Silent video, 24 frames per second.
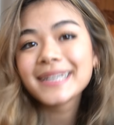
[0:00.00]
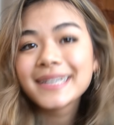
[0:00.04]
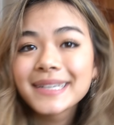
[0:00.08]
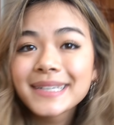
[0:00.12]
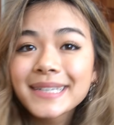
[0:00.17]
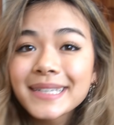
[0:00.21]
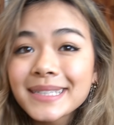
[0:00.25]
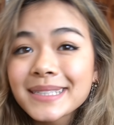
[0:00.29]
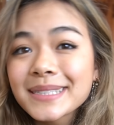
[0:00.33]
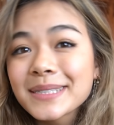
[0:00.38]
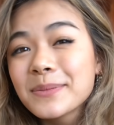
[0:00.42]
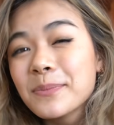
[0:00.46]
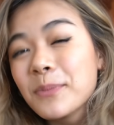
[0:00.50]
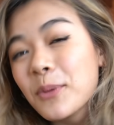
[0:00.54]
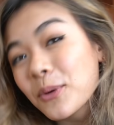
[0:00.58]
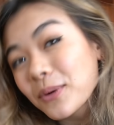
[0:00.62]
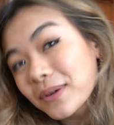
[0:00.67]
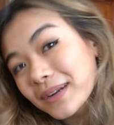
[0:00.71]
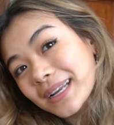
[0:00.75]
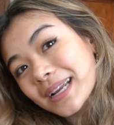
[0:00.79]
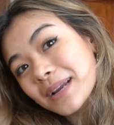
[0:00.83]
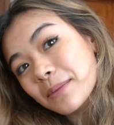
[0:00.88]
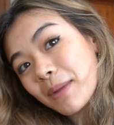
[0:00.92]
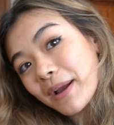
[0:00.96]
Goodest
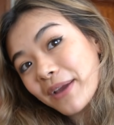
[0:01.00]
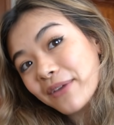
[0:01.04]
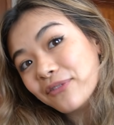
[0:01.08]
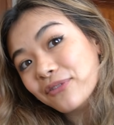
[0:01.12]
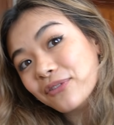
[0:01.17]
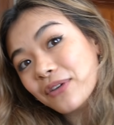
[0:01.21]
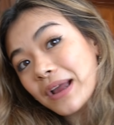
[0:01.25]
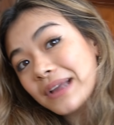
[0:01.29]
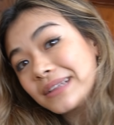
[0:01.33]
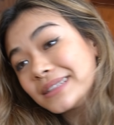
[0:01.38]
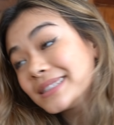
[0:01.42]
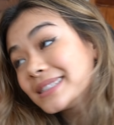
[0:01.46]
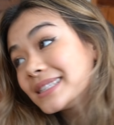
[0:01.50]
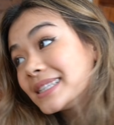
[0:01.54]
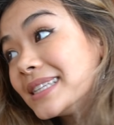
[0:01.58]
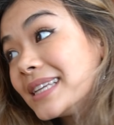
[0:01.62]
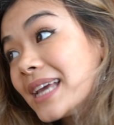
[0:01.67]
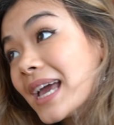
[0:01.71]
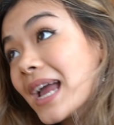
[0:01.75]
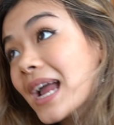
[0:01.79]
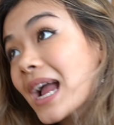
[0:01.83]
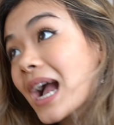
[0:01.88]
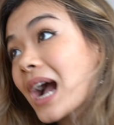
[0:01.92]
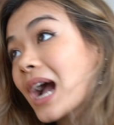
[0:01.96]
morning, my friends.
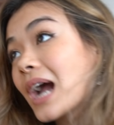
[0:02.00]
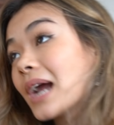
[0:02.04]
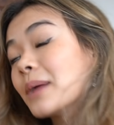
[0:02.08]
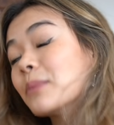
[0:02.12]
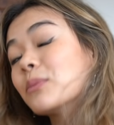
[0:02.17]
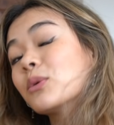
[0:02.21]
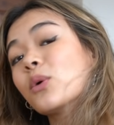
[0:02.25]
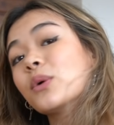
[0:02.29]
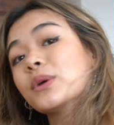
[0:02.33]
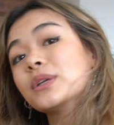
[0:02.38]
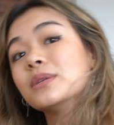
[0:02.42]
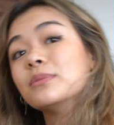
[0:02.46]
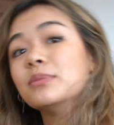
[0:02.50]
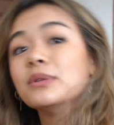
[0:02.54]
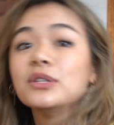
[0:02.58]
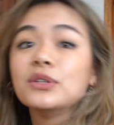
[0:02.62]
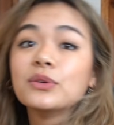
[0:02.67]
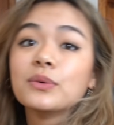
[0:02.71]
Today I'm going to be